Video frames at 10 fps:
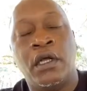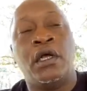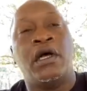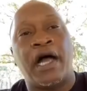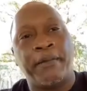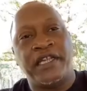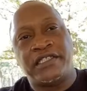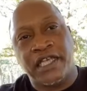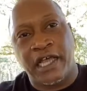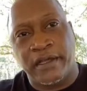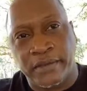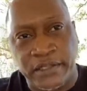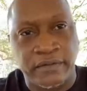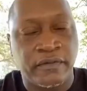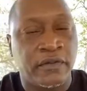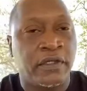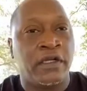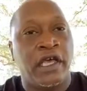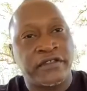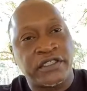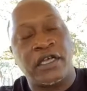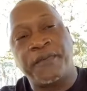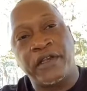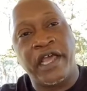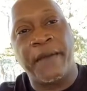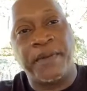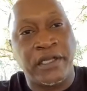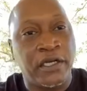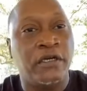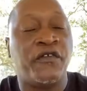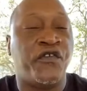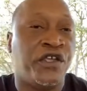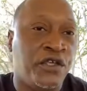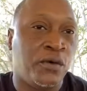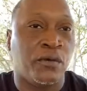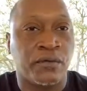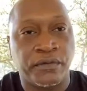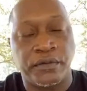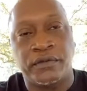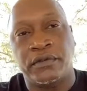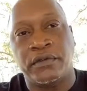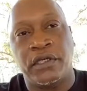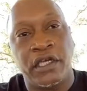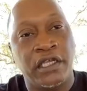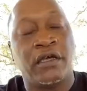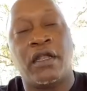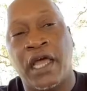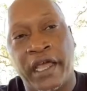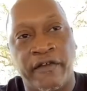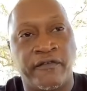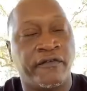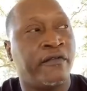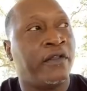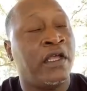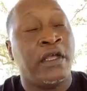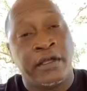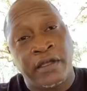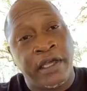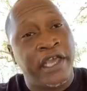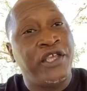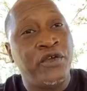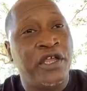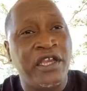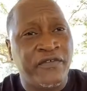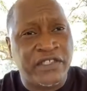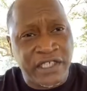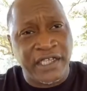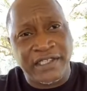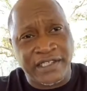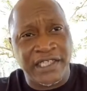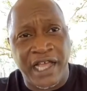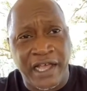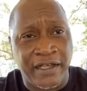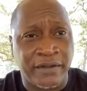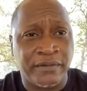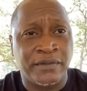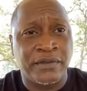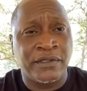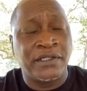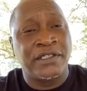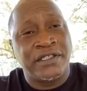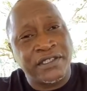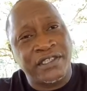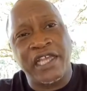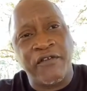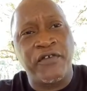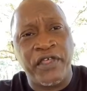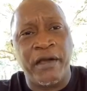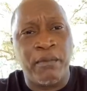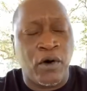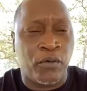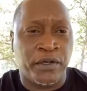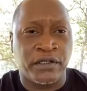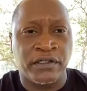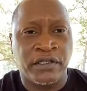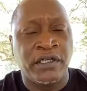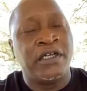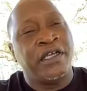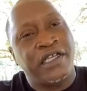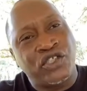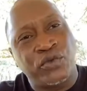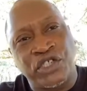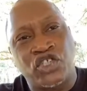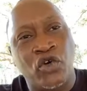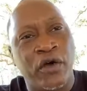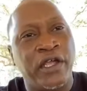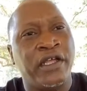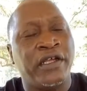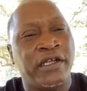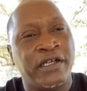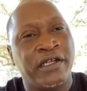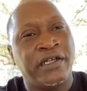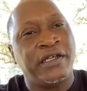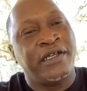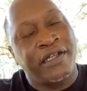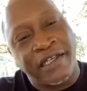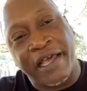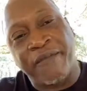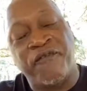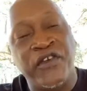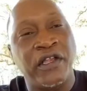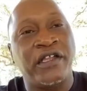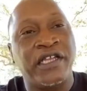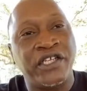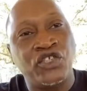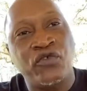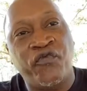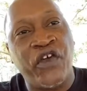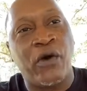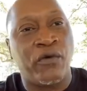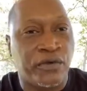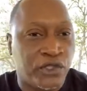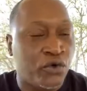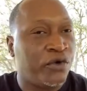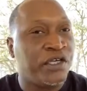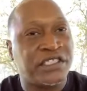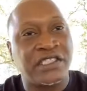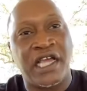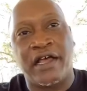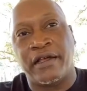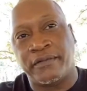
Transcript: How many times has something happened good for you in your life? And you didn't even take the time to savor that moment and to enjoy that feeling that you felt during this time.